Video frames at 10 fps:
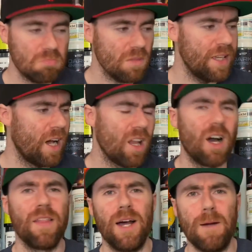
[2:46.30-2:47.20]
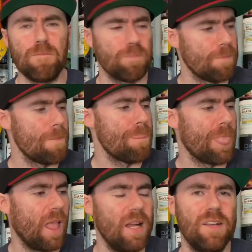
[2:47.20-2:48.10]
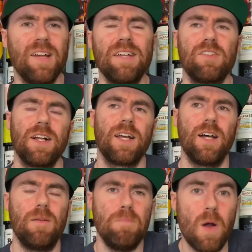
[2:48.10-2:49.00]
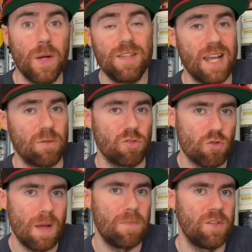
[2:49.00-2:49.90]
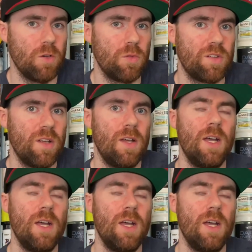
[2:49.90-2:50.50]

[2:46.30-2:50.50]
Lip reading: Yeah, I like that. It tastes like melted down Strepsils